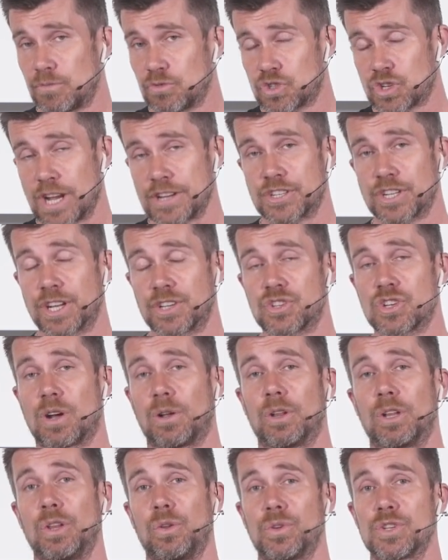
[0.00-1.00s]
traction
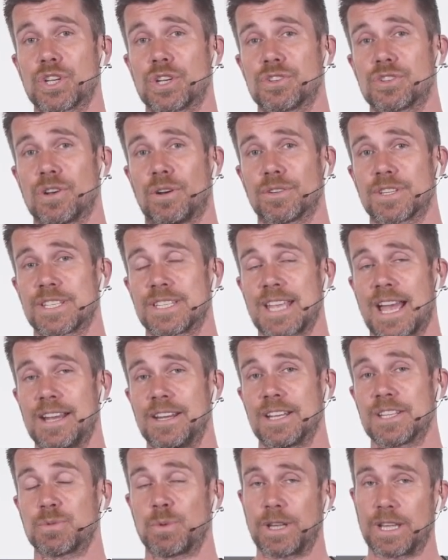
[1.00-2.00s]
control and launch control
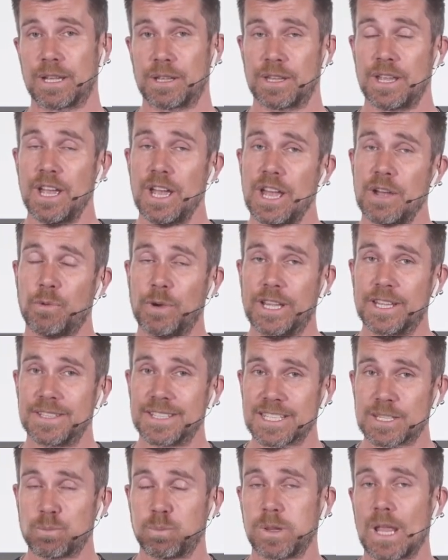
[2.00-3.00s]
status. We can
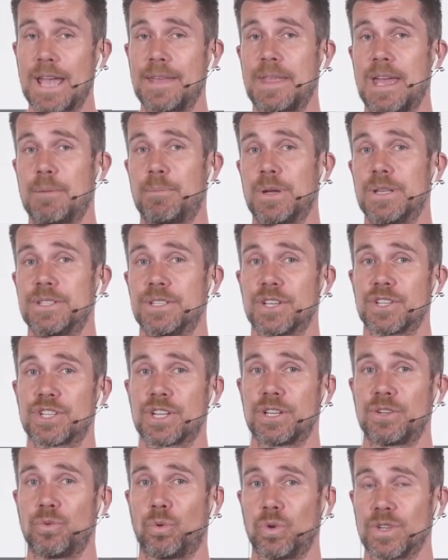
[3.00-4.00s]
display that
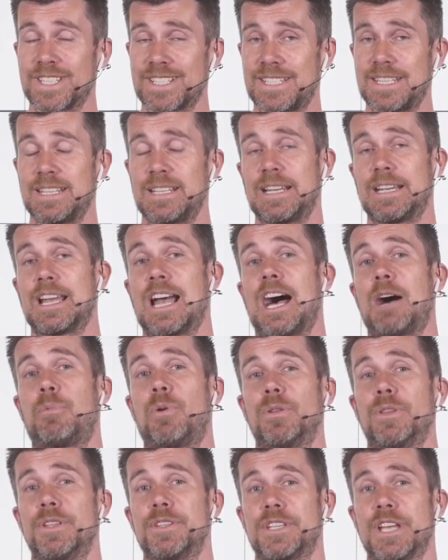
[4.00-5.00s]
position or setting
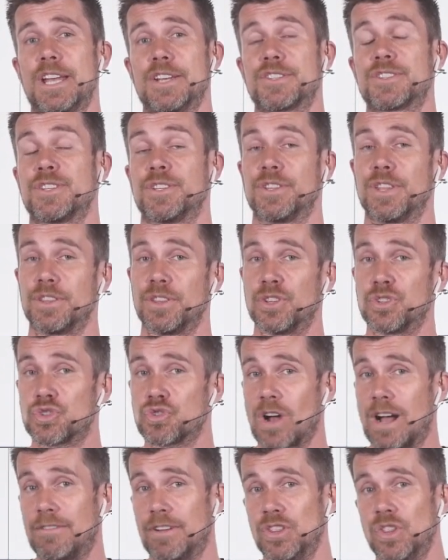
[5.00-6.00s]
up on the dash so that the
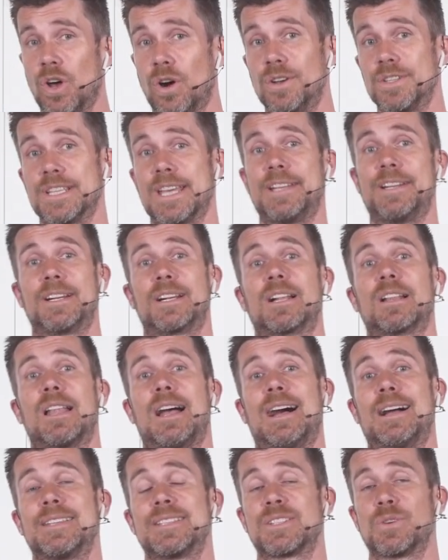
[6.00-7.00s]
driver knows at a
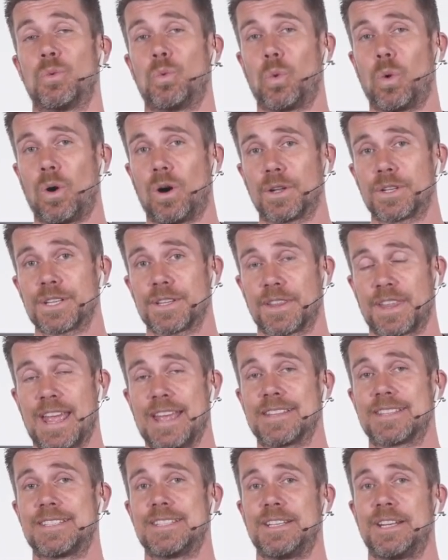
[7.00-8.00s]
glance what
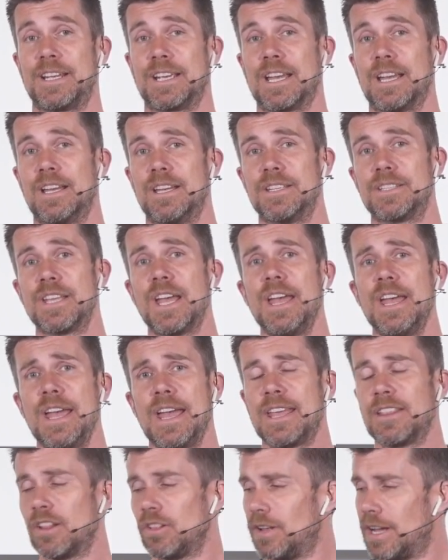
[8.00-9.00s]
that setting is.
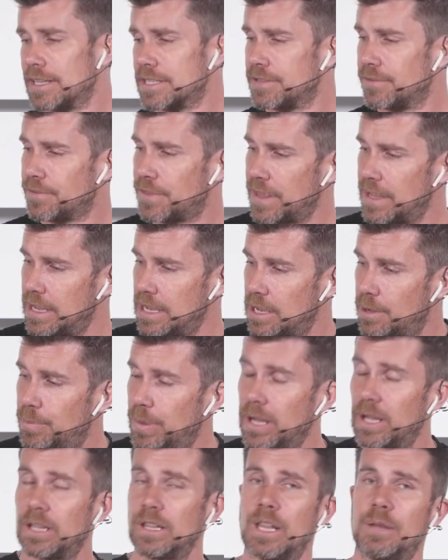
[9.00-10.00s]
And the likes of the
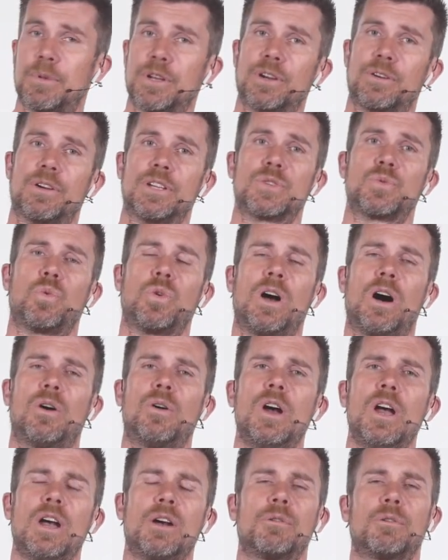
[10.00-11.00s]
pit limiter as
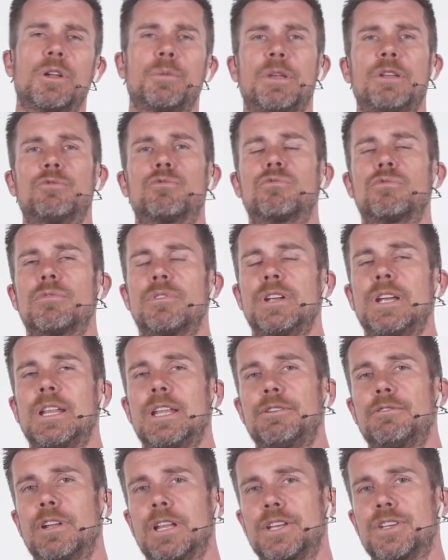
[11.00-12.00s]
well, we want to be
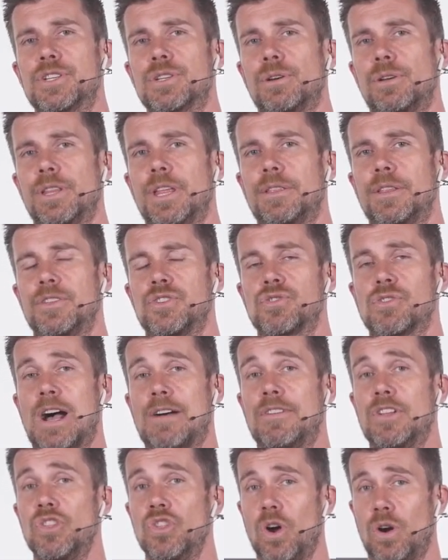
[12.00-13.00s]
really, really sure that the
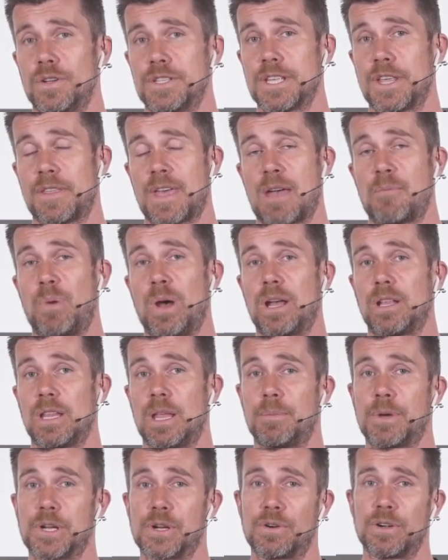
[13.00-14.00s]
driver knows that that pit
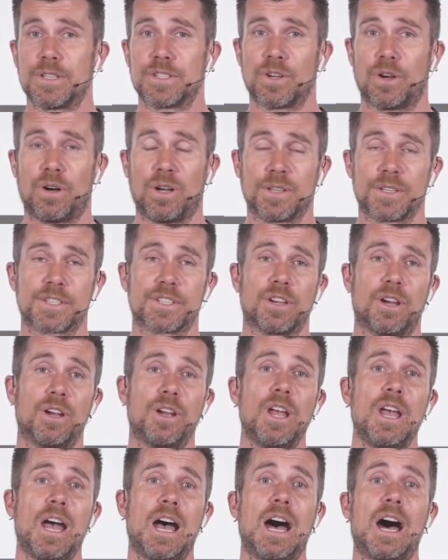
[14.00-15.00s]
limiter is on. So
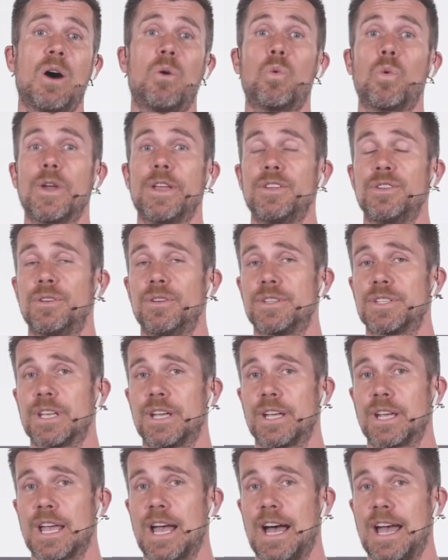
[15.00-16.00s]
we're
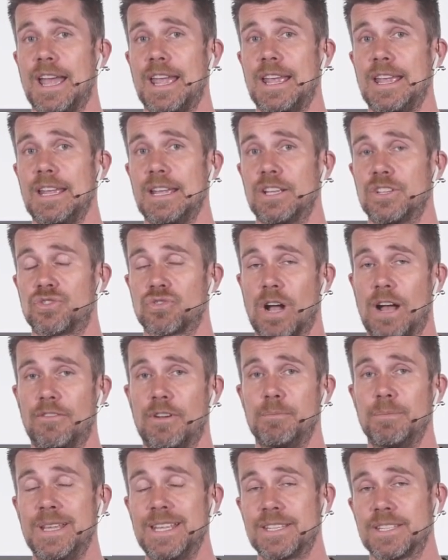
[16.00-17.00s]
using a
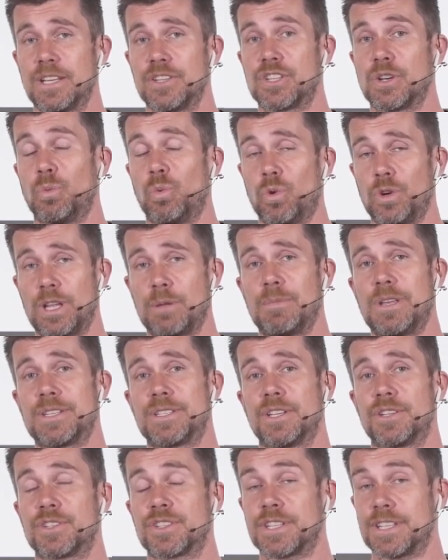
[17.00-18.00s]
driver message, a warning
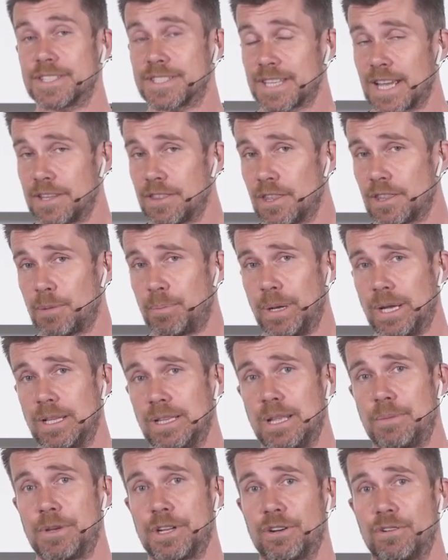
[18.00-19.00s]
message to say that the pit
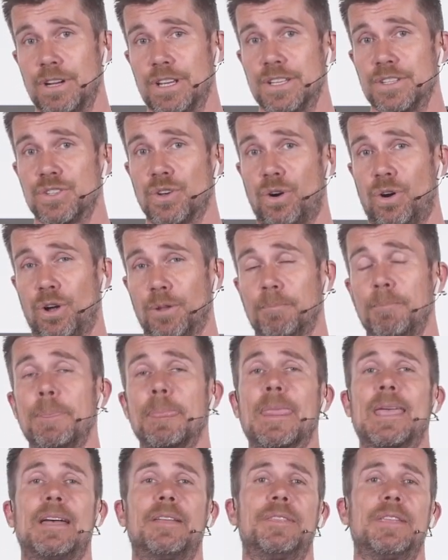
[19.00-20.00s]
limiter is on,
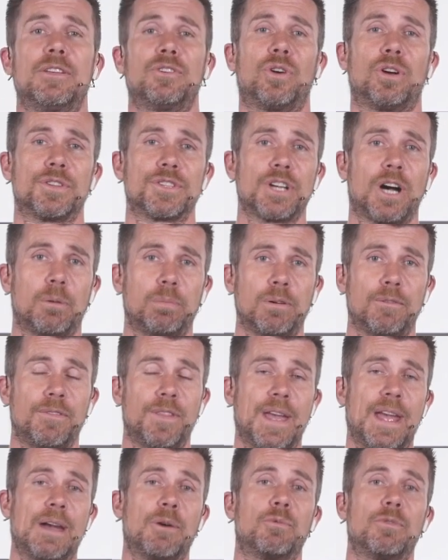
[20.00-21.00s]
and then on top of
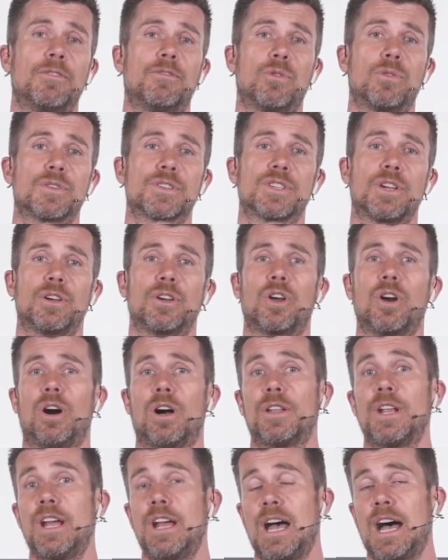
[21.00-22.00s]
that we've also
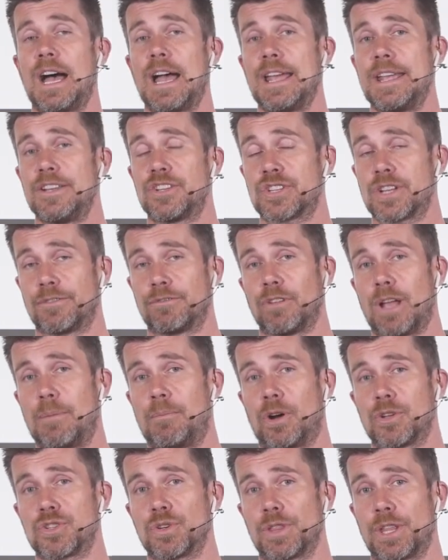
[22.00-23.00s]
got a shift light
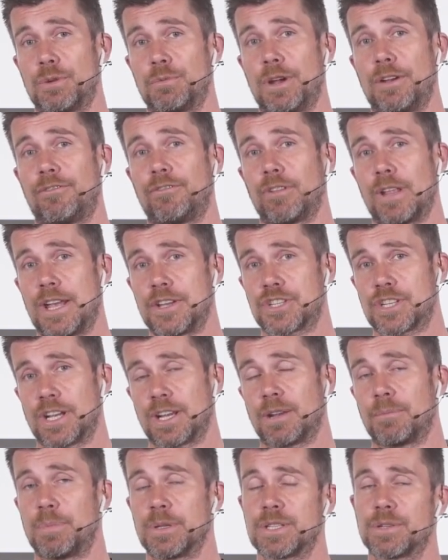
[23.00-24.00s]
module that we're
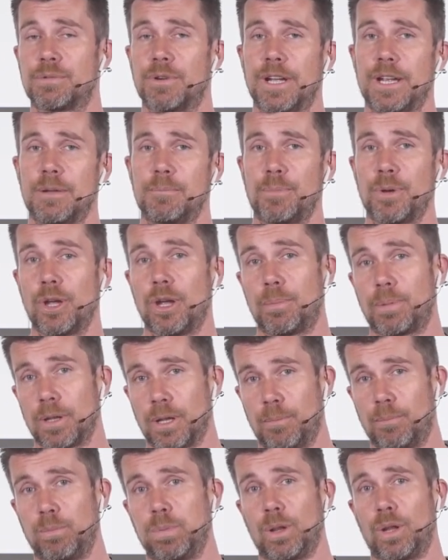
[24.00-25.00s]
flashing between
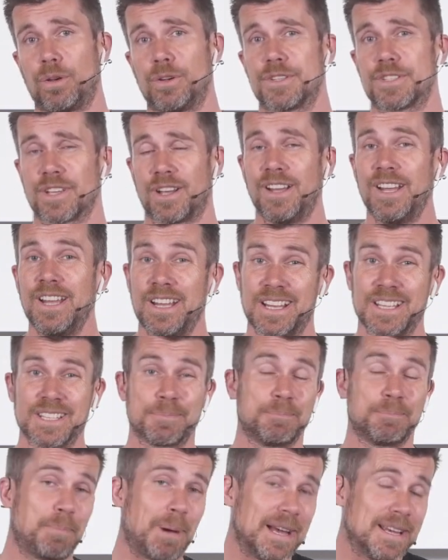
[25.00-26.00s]
purple and blue. So it's
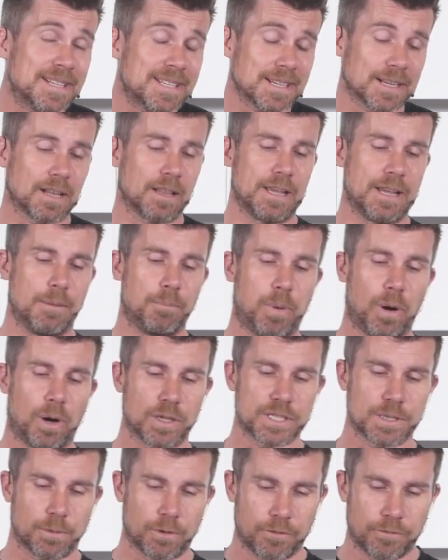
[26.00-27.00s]
basically
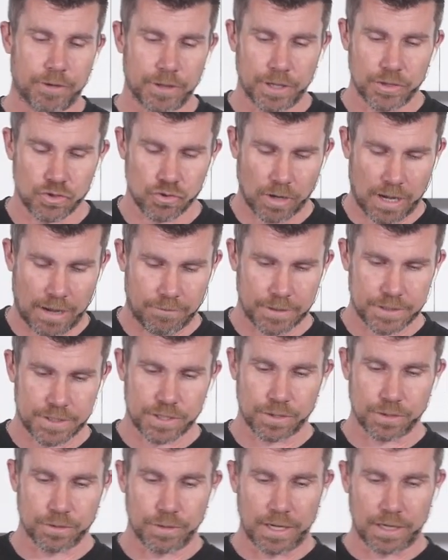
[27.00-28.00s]
impossible for the driver
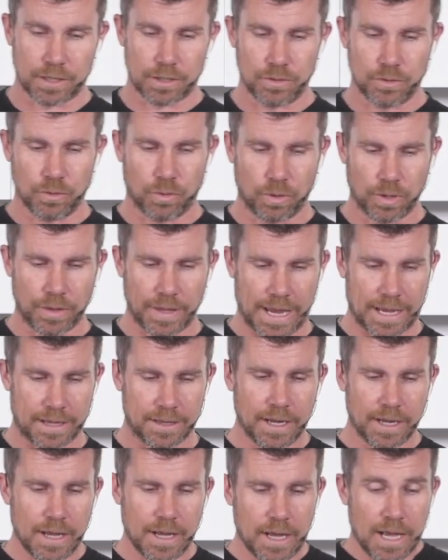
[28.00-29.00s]
to ignore that.
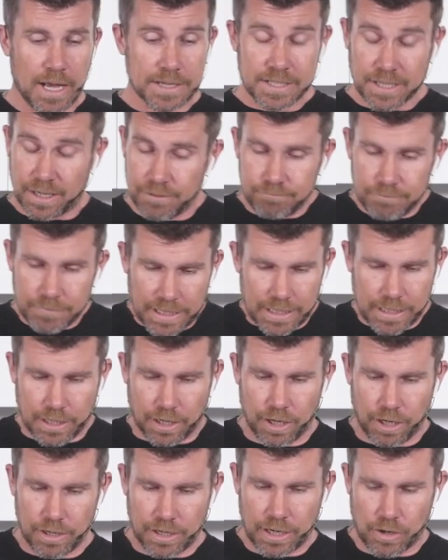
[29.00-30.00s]
So there you
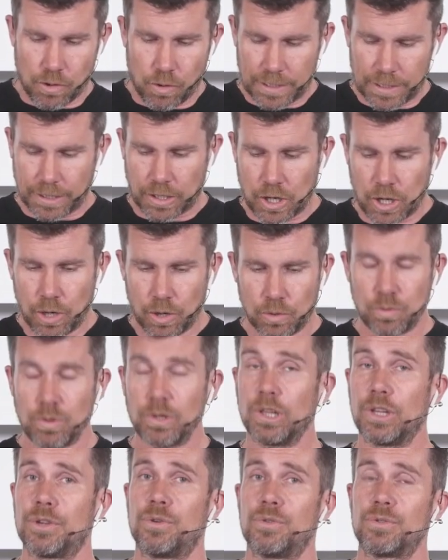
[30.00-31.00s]
go, quite a cool
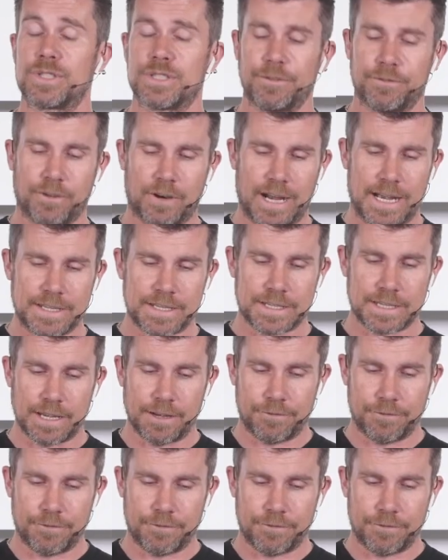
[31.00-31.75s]
little device